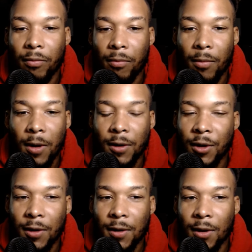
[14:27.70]
it
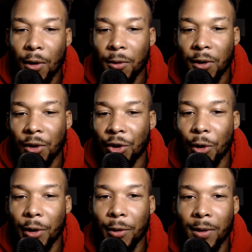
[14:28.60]
just goes to show
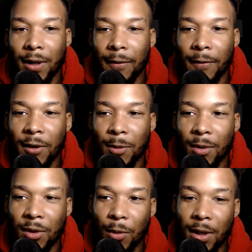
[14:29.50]
you the difference
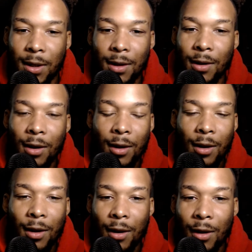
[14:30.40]
between
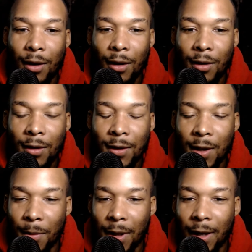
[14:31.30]

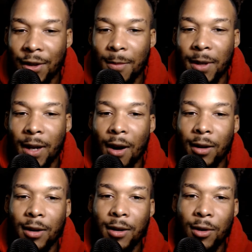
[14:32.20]
someone like Jamie
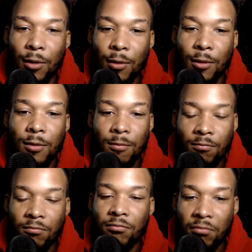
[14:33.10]
Carragher, who
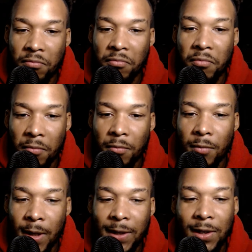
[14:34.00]

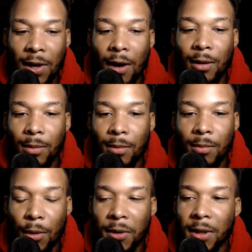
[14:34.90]
is solid
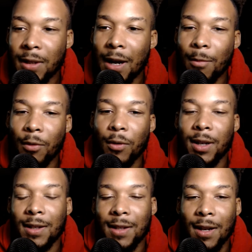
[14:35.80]
most of the time of what
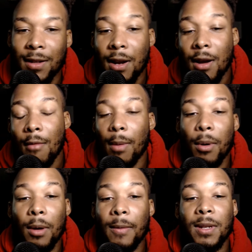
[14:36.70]
he says, but
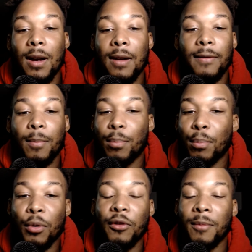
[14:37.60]
Berbatov
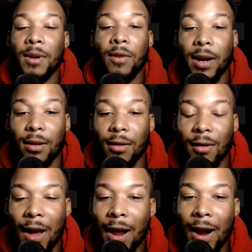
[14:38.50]
proved me right.
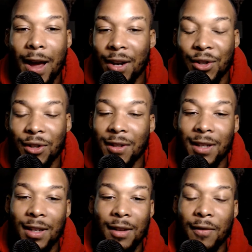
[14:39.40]
And I actually
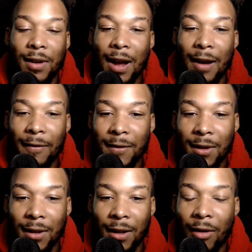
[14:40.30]
didn't even have to